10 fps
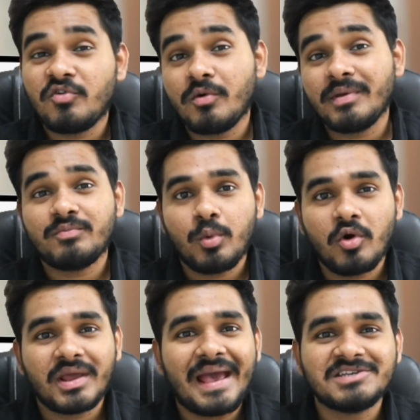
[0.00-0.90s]
people for
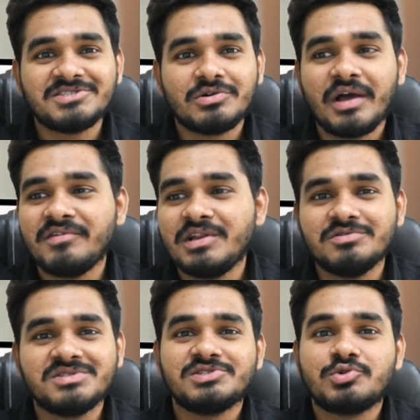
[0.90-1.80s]
my podcast, so
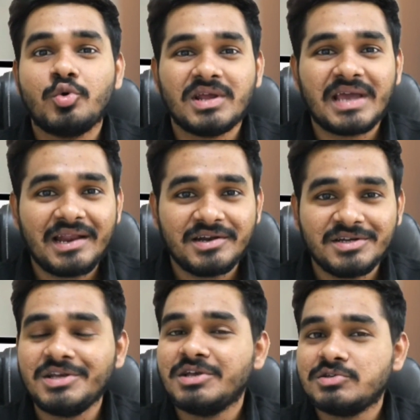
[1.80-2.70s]
I will use this Google
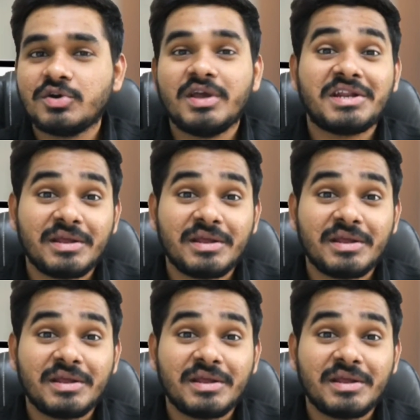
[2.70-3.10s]
Calendar.